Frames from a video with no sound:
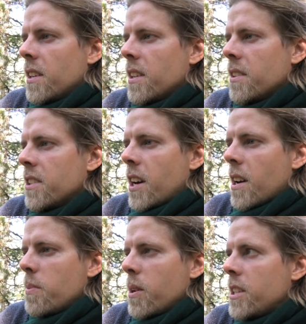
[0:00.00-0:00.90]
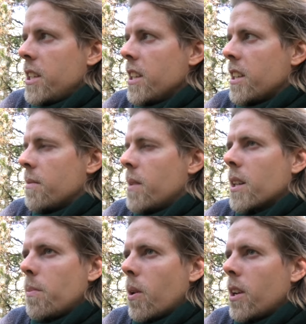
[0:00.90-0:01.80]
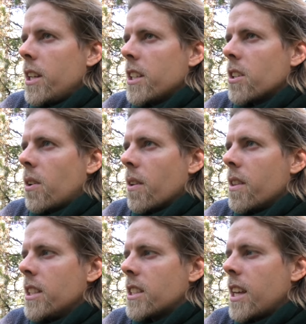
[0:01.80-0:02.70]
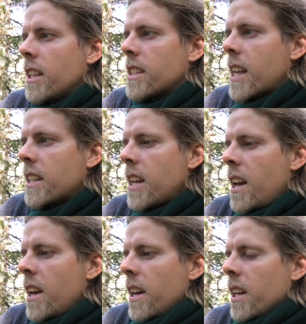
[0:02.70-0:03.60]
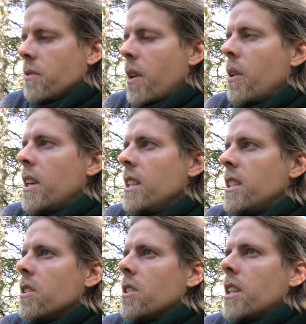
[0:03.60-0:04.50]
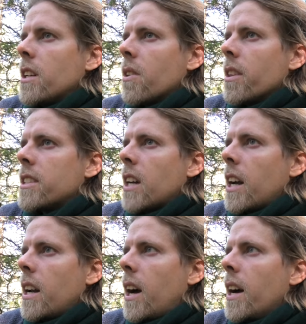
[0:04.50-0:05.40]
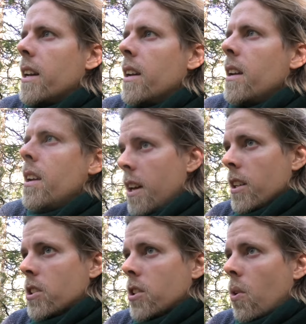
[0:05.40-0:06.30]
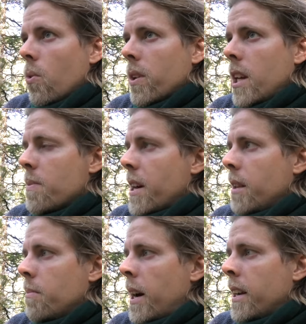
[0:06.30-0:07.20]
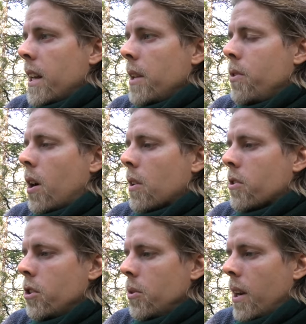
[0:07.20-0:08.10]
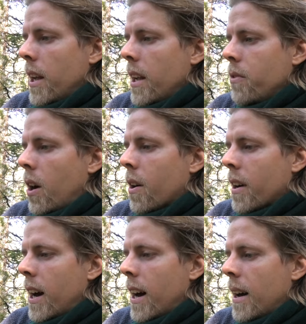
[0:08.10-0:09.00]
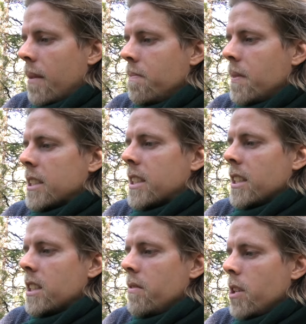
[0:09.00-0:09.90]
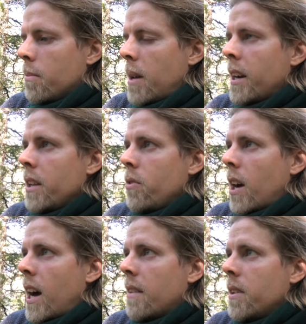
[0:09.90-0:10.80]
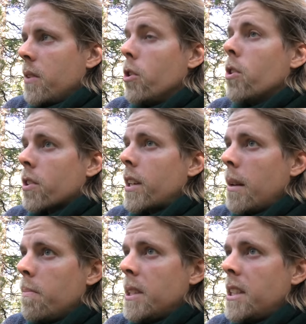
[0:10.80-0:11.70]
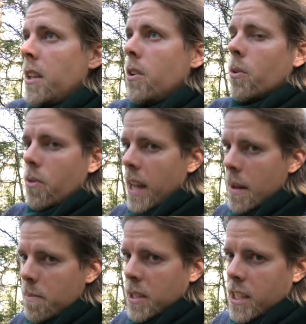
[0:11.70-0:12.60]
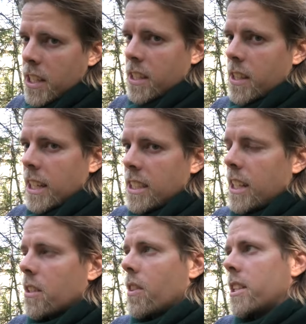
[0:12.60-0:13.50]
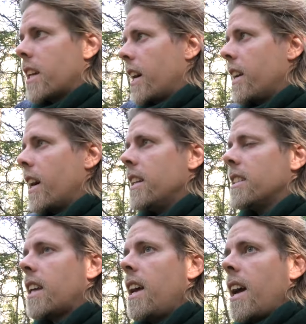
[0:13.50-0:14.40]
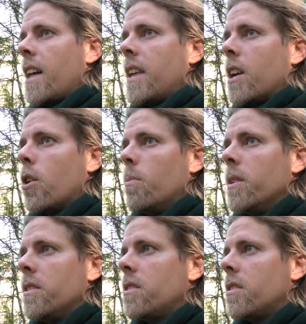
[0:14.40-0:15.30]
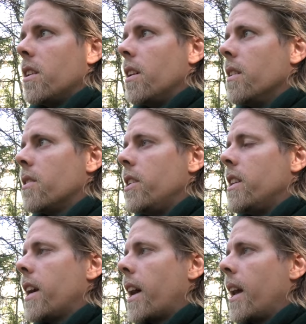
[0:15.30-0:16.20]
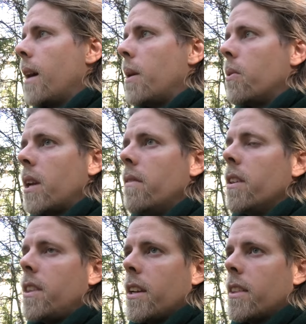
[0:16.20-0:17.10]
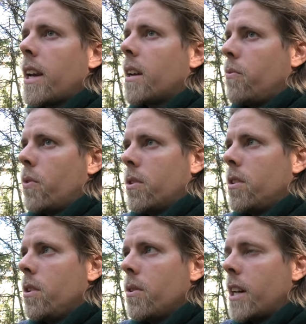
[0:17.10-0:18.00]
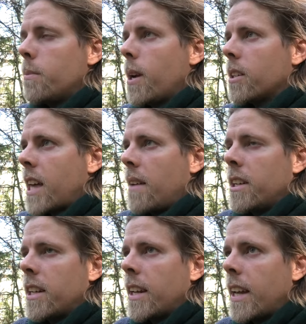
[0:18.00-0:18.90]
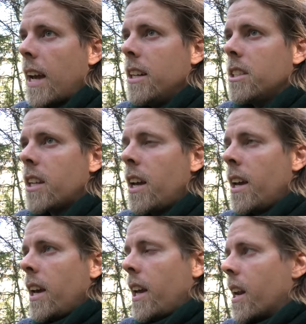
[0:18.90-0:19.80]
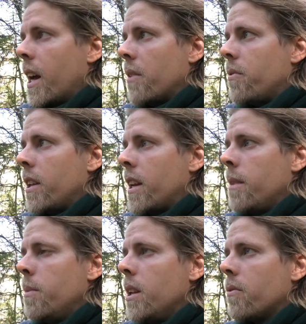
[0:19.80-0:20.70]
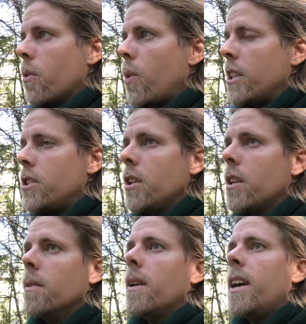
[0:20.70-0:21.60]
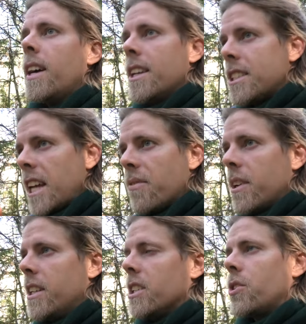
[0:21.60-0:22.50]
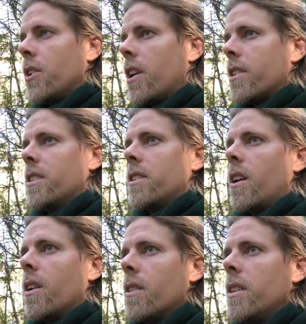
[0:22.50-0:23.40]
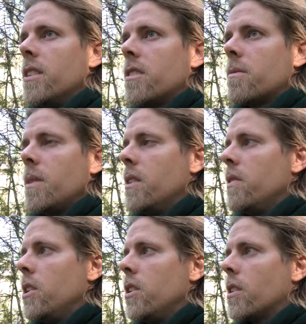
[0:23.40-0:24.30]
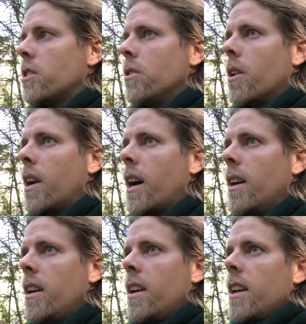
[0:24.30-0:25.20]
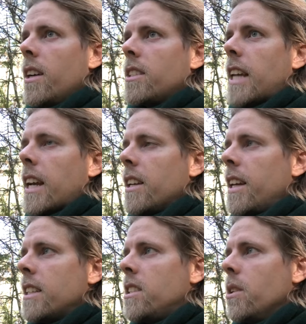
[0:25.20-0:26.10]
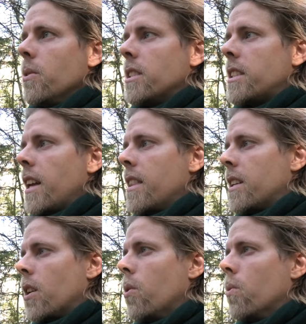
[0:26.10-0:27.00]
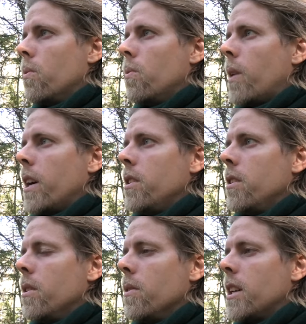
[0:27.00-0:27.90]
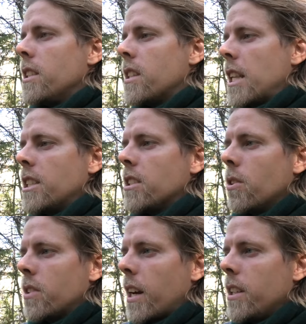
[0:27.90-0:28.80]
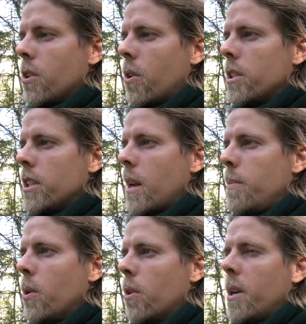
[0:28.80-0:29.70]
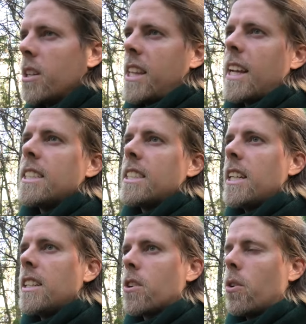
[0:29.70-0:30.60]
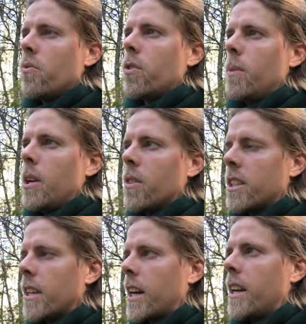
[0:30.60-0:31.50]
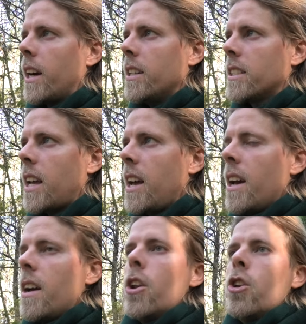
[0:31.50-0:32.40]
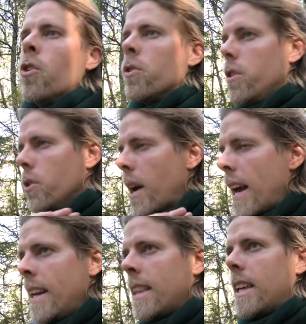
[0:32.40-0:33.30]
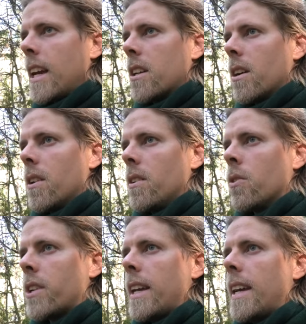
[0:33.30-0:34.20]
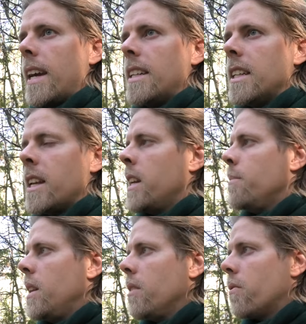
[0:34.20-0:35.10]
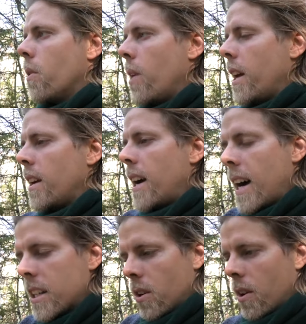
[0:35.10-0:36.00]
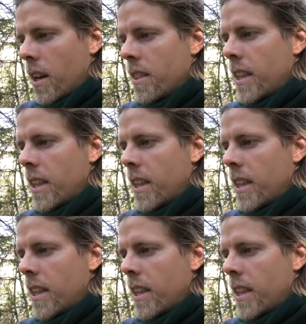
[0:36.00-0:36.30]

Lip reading: realpolitik, metapolitics, all of these things, that it's very easy to sit on the sideline. So keep that in mind. And if you are a sensitive young man, if you're not an NPC, you know, the NPCs, they sit on the sidelines and they comment critically about everything. They can afford to do that because they haven't engaged in life in any meaningful way. So you can safely disregard all of these individuals who are gonna second guess you and say that, oh, why do you do this? This is not ideologically pure, because they can sit comfortably on the sidelines, not do anything at all, not engage in any meaningful way at all, and